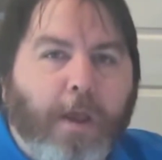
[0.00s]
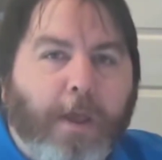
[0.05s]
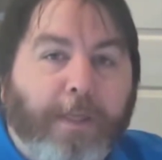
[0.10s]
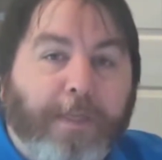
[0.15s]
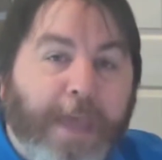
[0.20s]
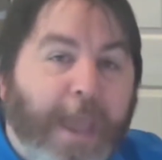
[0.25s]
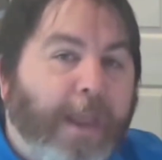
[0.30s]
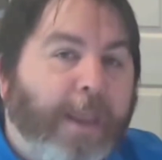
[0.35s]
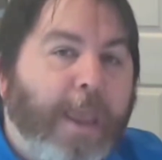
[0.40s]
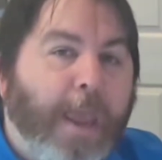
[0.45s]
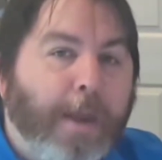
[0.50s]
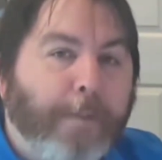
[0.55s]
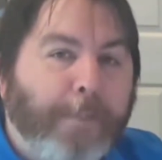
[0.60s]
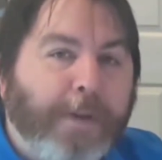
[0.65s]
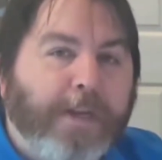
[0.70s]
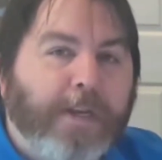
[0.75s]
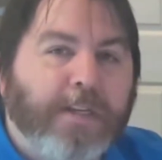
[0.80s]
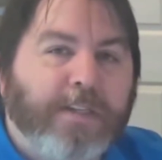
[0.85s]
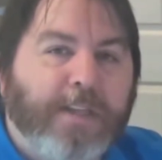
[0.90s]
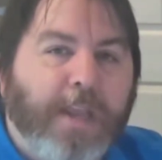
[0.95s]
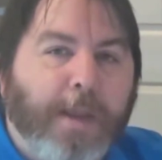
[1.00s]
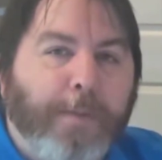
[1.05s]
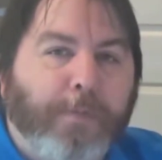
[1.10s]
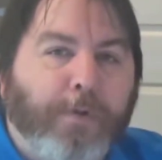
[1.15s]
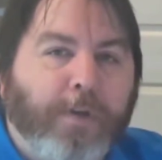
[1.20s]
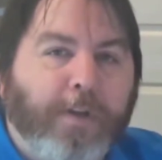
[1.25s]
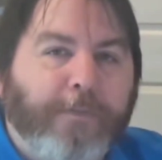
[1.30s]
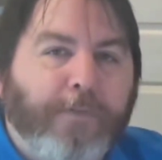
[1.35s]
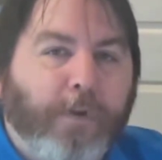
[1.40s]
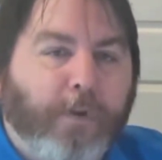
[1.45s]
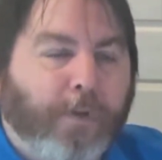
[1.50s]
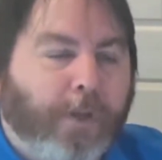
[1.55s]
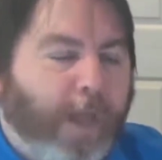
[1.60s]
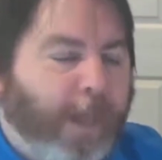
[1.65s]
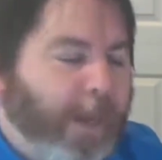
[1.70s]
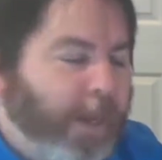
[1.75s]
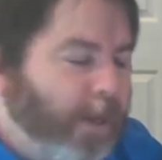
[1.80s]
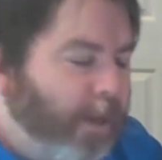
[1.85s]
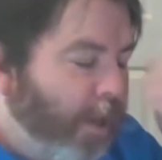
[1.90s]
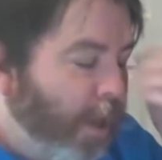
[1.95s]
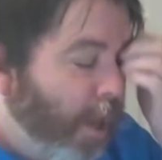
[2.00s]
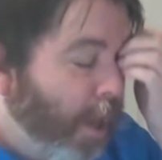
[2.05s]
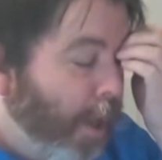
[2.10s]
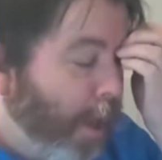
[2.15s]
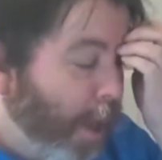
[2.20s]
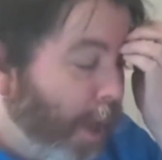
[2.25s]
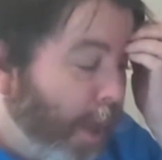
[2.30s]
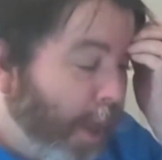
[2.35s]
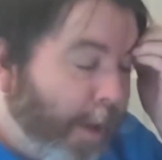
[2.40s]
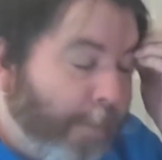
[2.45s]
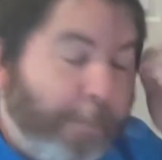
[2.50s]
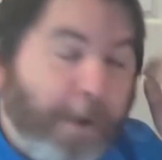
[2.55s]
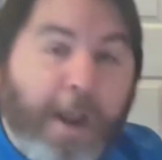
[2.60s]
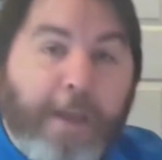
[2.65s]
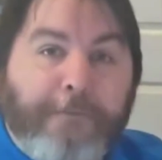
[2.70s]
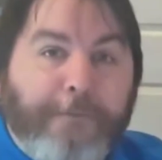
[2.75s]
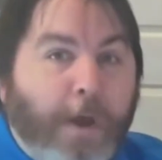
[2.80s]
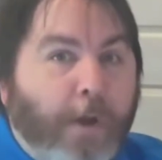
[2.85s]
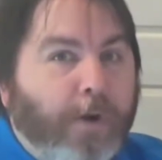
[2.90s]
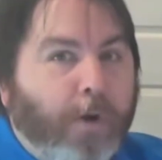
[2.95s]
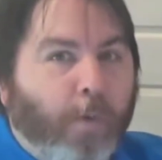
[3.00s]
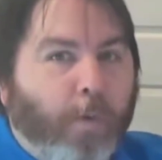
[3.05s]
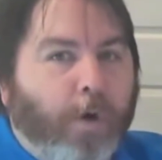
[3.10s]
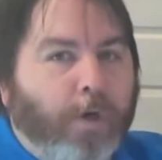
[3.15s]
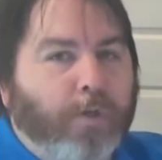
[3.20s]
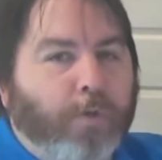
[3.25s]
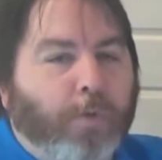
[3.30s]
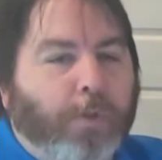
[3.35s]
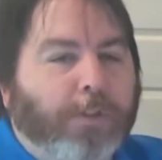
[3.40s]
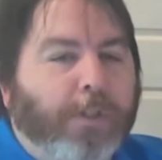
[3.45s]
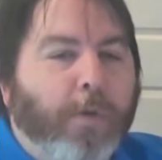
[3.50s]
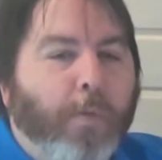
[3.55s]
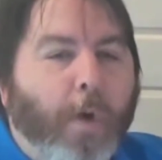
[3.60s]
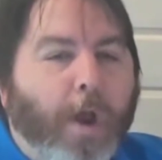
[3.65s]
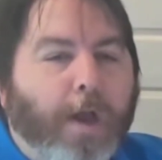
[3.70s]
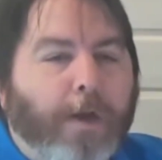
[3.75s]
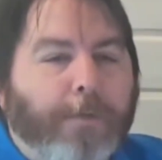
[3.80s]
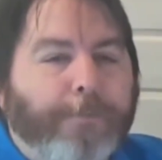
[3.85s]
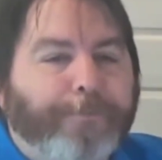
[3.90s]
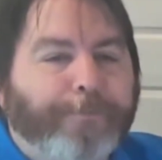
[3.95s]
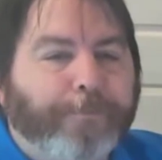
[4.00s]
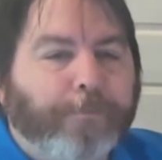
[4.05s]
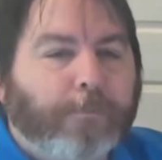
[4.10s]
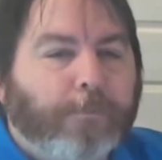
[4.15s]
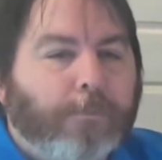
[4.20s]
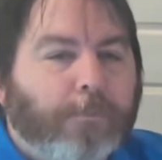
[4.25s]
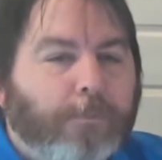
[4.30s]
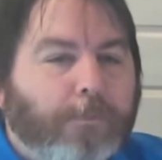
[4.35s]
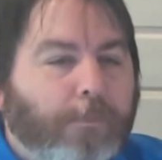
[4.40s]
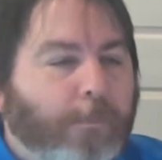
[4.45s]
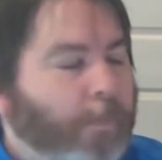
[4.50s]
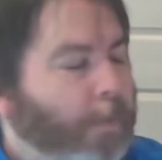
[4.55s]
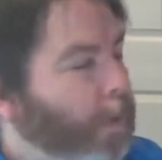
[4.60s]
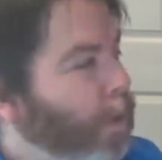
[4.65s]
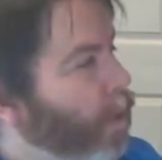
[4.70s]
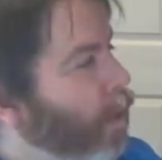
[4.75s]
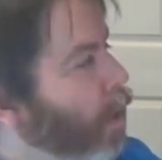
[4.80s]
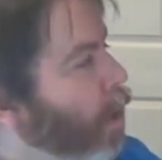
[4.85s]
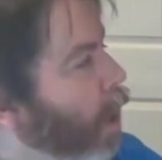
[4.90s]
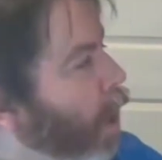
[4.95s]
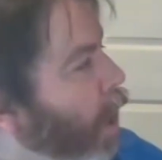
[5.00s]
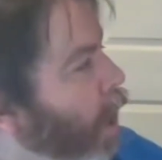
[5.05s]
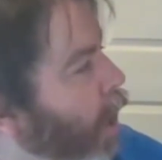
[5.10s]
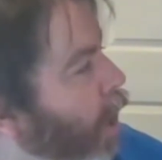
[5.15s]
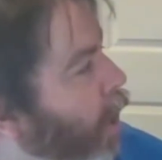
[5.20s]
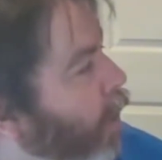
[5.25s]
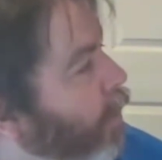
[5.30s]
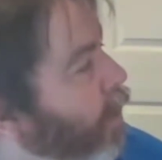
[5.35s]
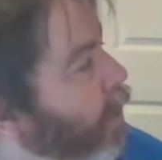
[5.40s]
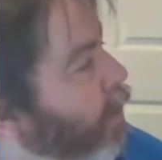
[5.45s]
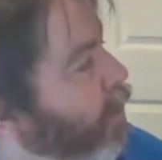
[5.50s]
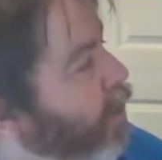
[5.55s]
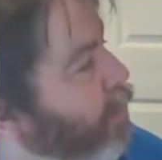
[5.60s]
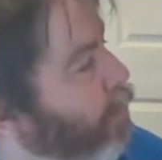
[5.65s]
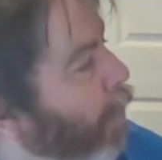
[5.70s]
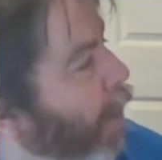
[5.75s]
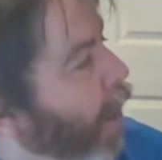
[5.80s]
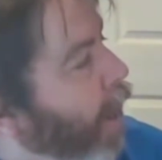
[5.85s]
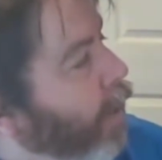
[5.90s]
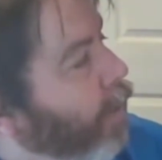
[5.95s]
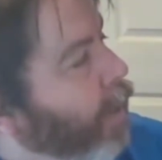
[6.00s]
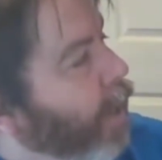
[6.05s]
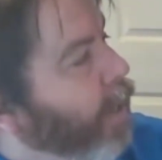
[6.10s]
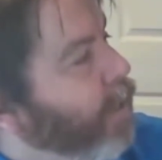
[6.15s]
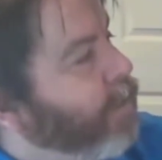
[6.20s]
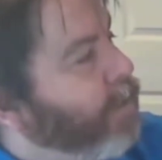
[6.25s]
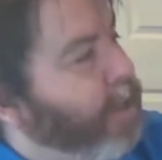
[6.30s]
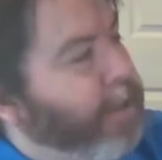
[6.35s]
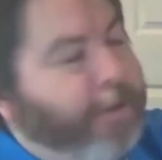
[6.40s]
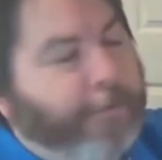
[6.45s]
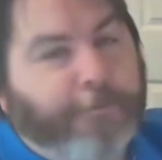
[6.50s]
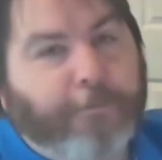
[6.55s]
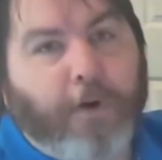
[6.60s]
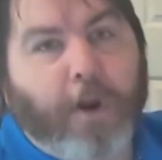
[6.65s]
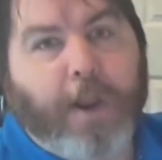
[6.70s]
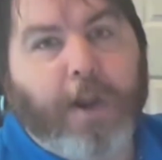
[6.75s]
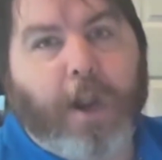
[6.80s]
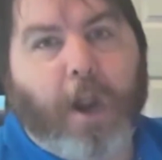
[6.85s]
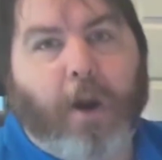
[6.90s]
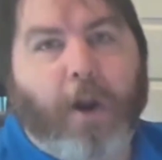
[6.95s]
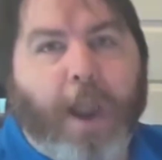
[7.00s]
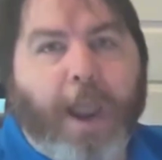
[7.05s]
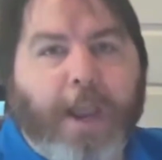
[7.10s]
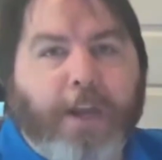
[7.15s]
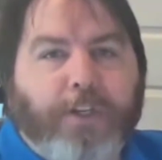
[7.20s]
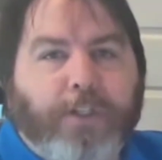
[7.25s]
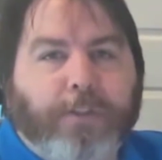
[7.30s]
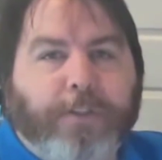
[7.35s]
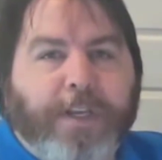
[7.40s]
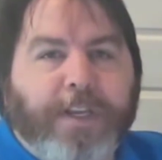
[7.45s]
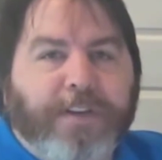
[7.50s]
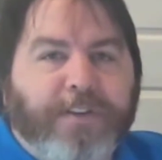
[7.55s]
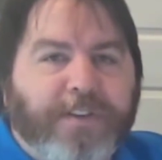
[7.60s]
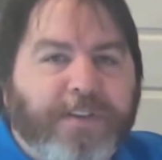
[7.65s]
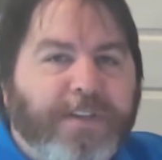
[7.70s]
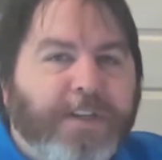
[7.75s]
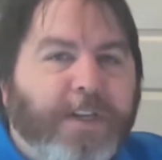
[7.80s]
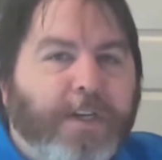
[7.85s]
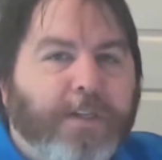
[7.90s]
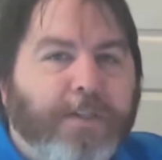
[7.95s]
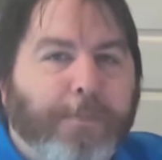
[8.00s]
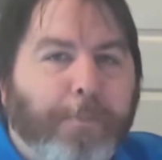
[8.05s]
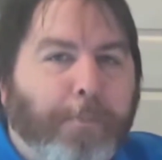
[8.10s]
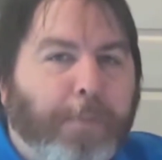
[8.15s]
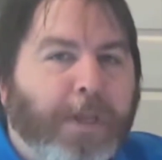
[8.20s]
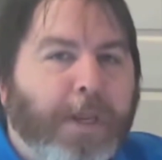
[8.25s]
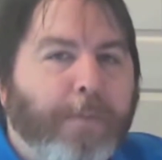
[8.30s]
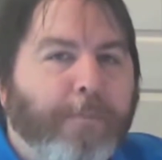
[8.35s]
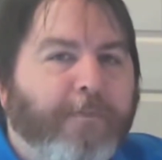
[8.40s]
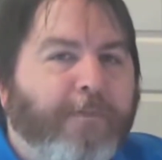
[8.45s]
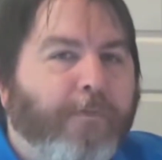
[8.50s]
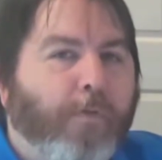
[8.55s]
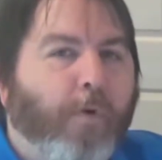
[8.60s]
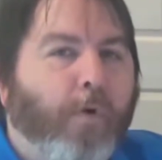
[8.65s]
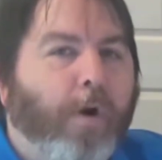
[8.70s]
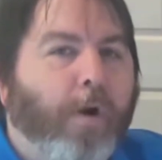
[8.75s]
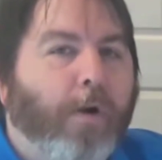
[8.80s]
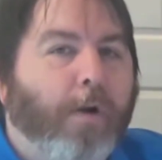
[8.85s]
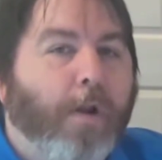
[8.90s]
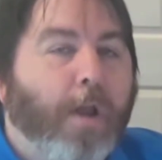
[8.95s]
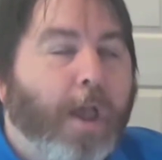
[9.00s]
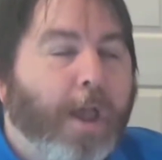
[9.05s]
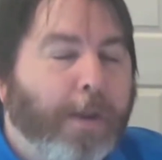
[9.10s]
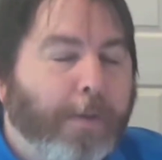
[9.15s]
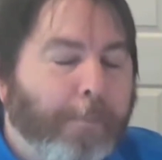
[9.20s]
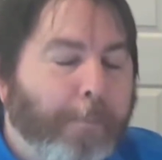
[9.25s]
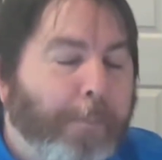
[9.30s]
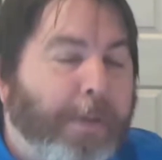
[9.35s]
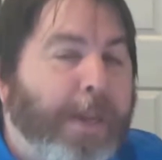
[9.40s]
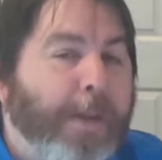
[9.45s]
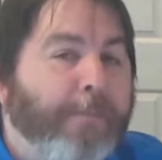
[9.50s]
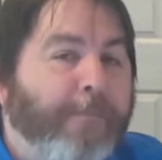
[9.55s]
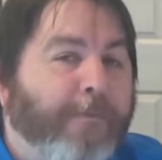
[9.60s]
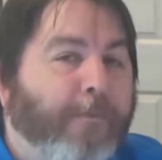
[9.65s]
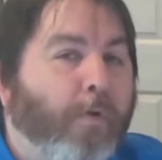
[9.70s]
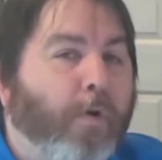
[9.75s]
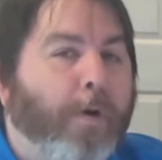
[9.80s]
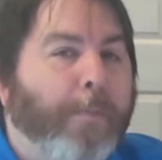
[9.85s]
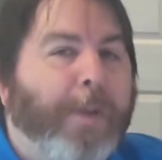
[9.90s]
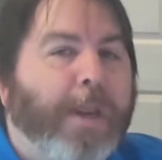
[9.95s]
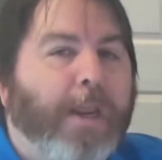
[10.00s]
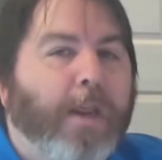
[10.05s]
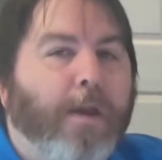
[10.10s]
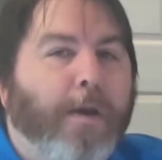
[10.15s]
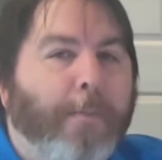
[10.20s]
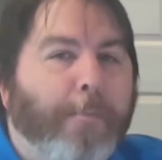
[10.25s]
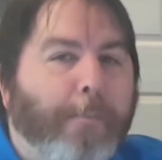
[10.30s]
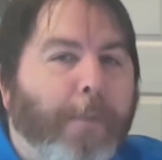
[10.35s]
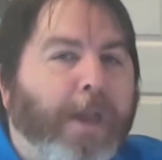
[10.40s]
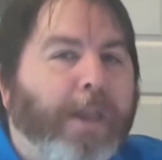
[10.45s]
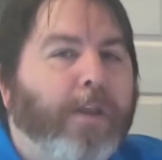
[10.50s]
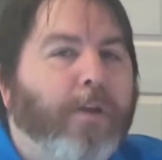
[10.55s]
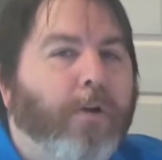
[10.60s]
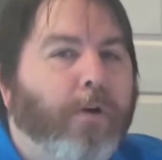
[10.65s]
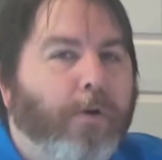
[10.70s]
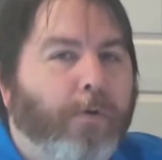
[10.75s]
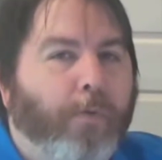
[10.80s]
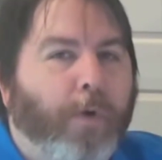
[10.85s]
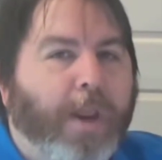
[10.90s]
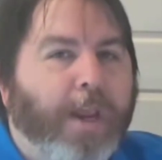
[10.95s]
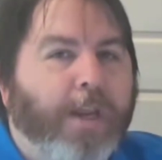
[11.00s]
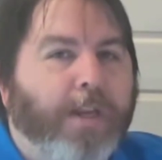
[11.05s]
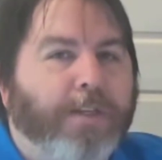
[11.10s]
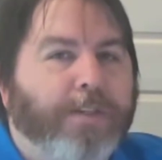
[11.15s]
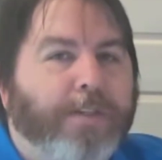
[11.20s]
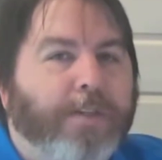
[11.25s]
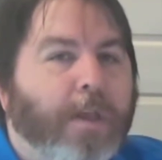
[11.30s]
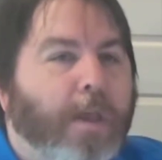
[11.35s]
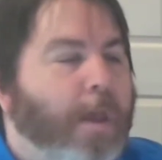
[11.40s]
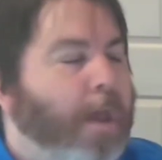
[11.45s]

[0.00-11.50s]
That can be disabled if you'd like, but I found it works really well. And then these black lines on the front are actually 6 beamforming mic arrays.